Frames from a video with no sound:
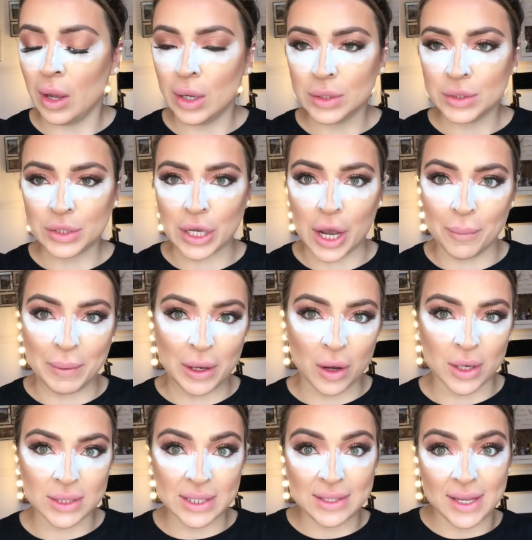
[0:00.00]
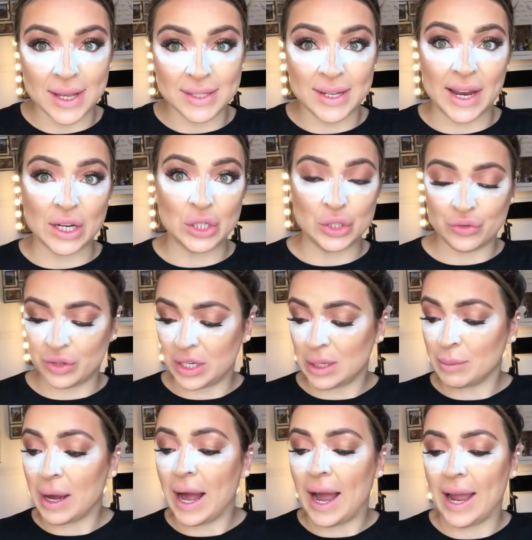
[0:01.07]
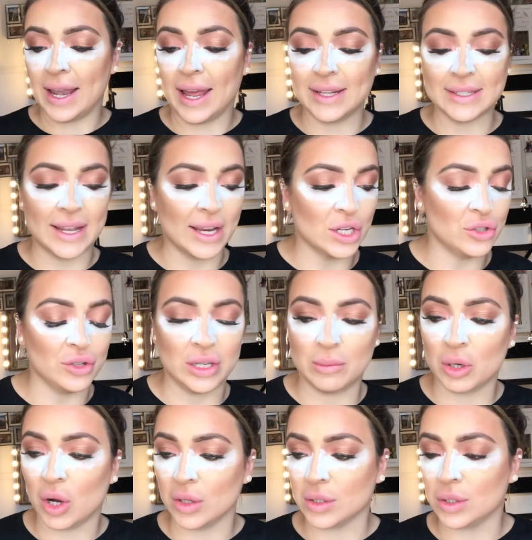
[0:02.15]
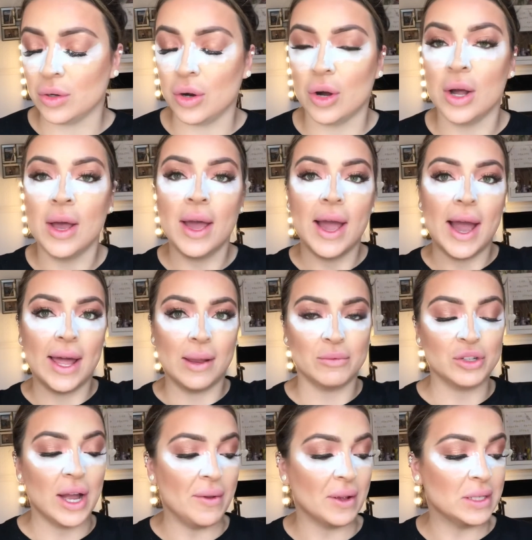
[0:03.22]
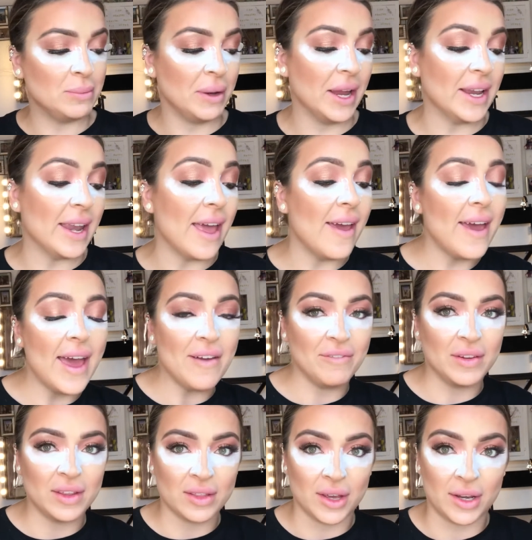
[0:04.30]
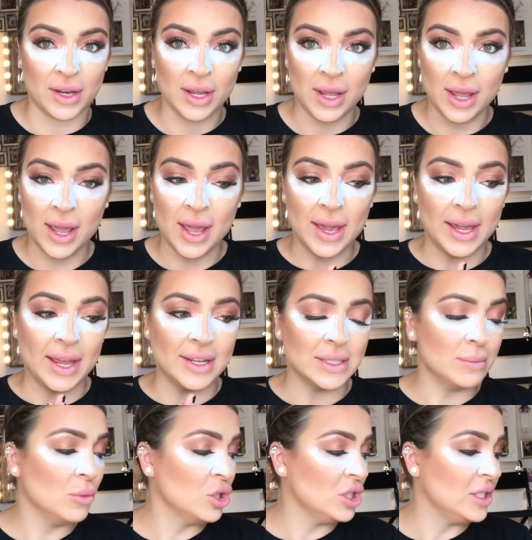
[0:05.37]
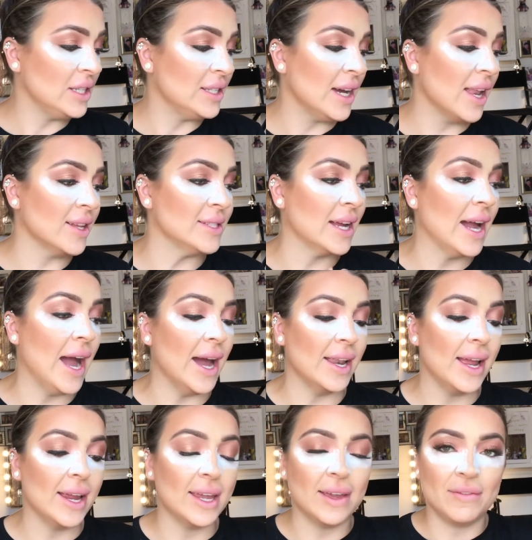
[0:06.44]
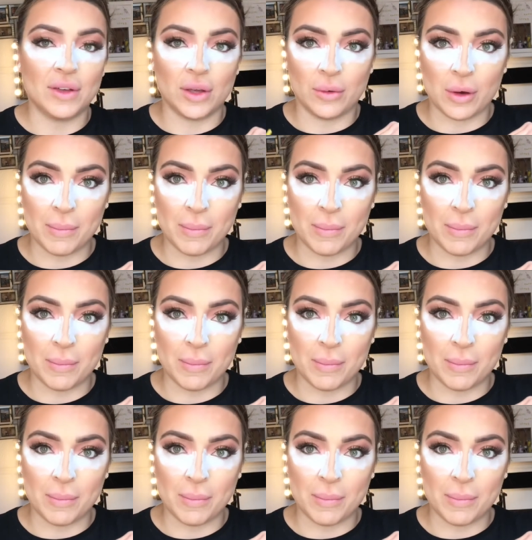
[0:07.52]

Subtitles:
So because this is an extreme highlight and extreme contour, and I'm trying to explain everything in as much detail as I can and give you a